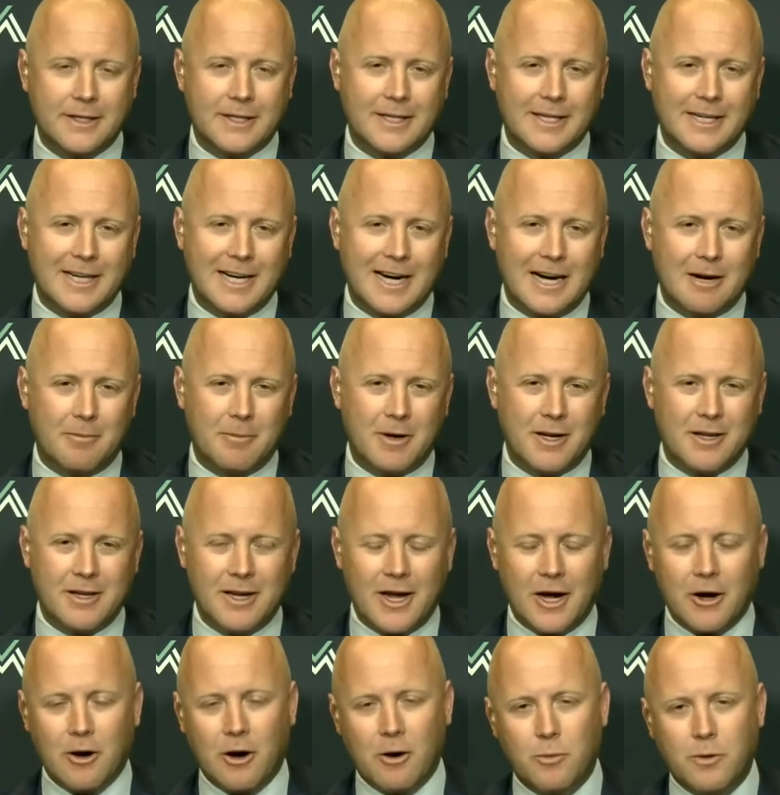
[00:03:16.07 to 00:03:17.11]
I
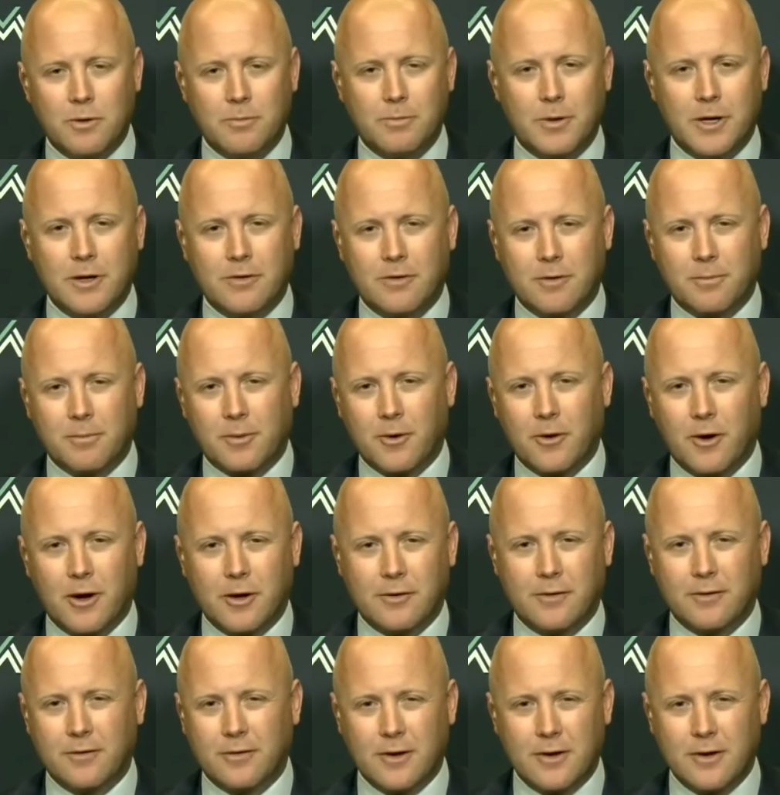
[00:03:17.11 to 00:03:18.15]
wouldn't be
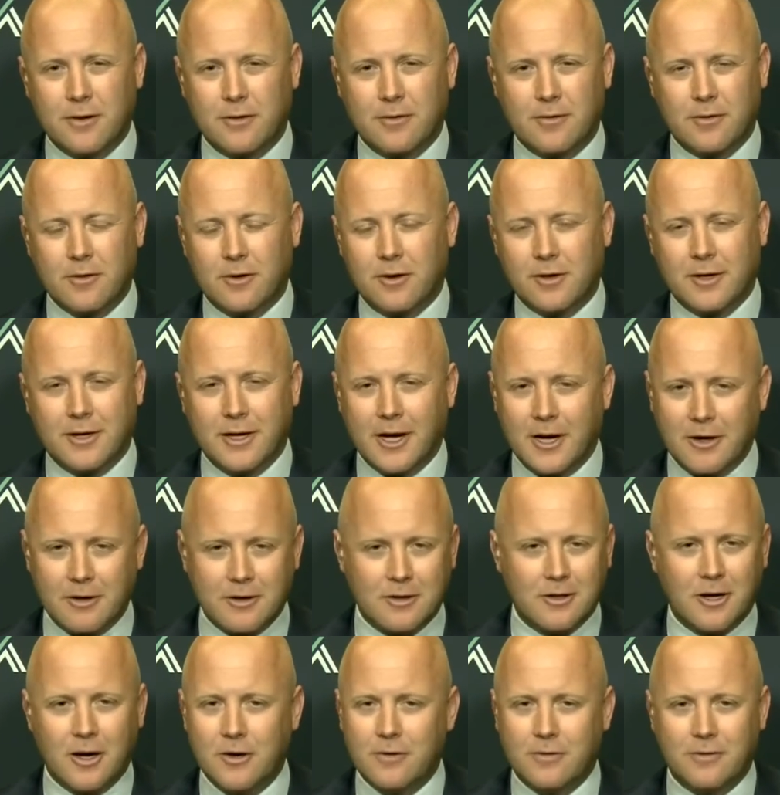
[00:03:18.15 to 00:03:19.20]
surprised to see the stock,
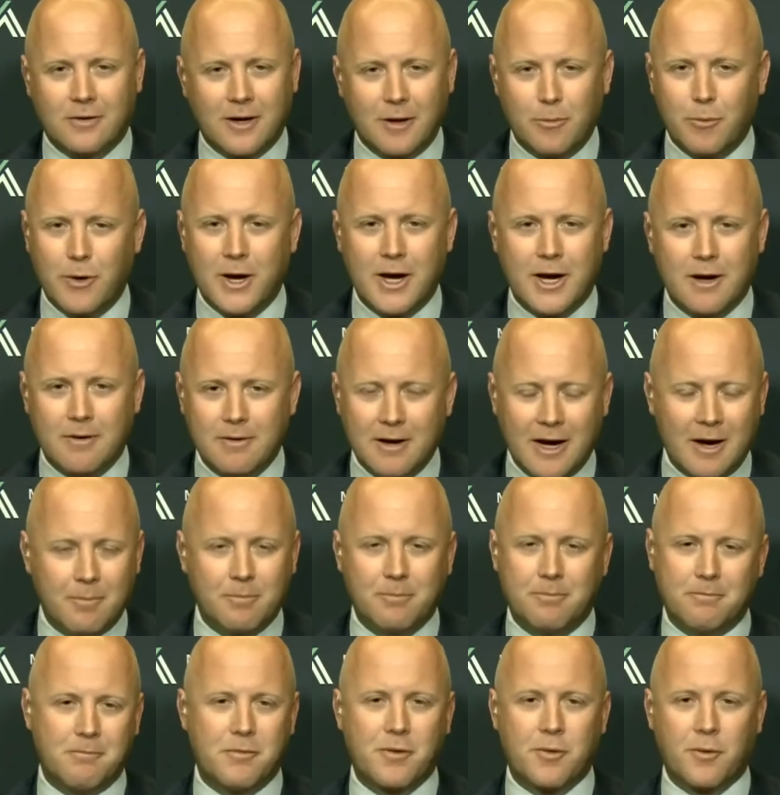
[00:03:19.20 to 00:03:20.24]
close somewhere
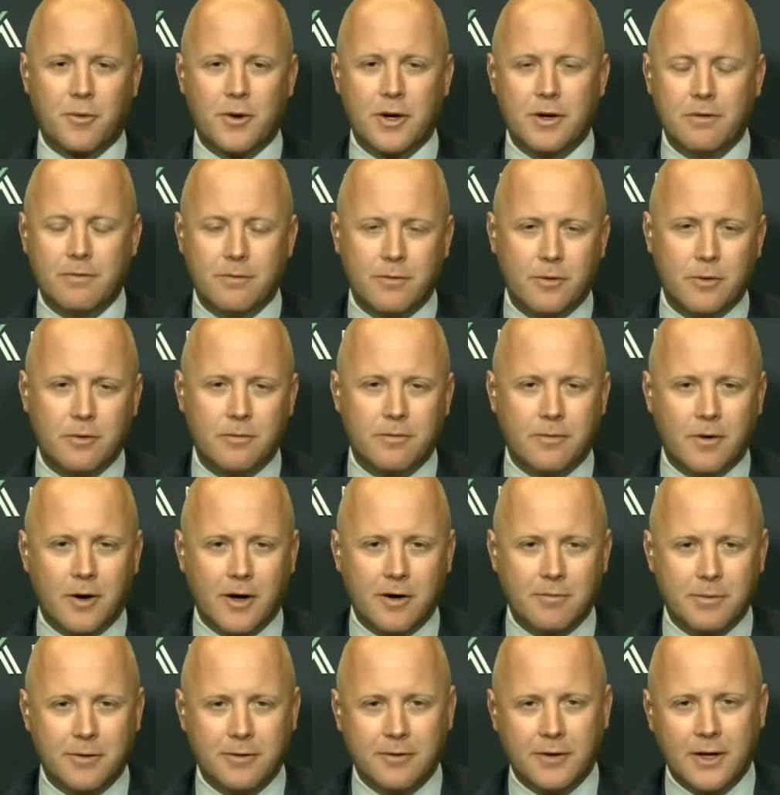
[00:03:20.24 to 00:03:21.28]
up 3%, 4%,
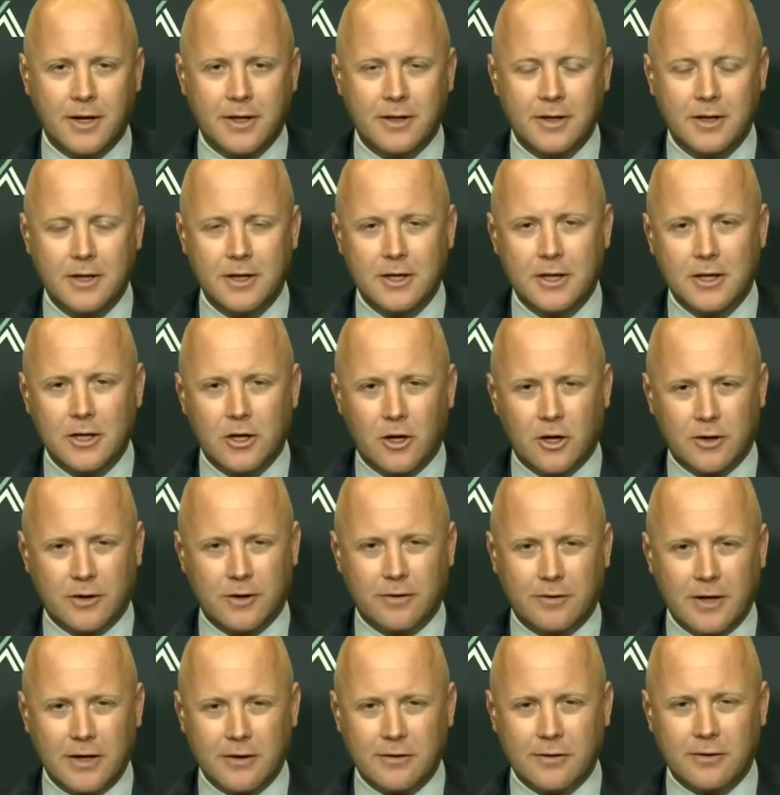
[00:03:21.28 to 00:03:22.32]
5% on
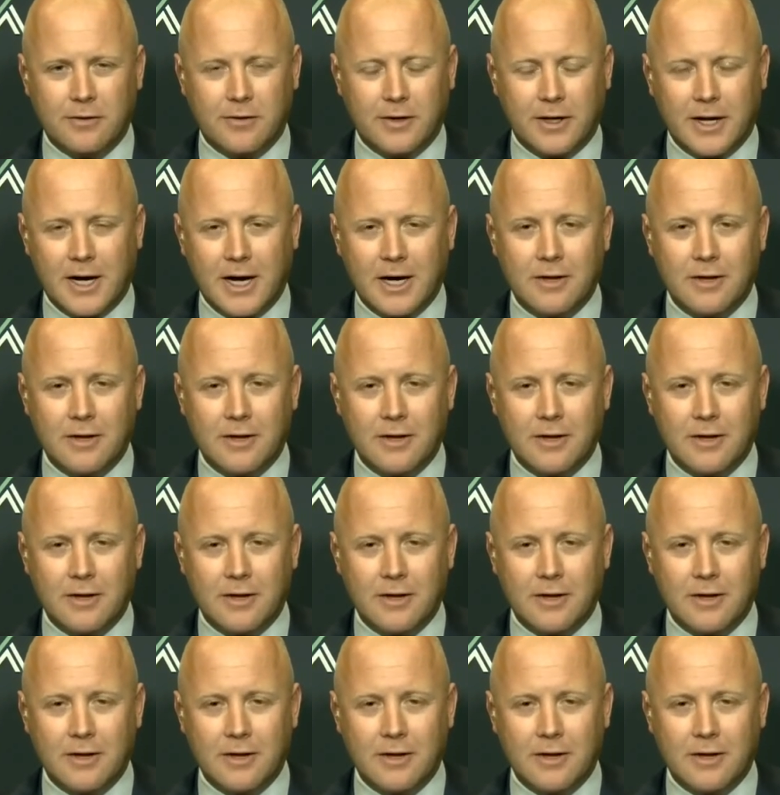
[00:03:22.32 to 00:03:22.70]
the session today.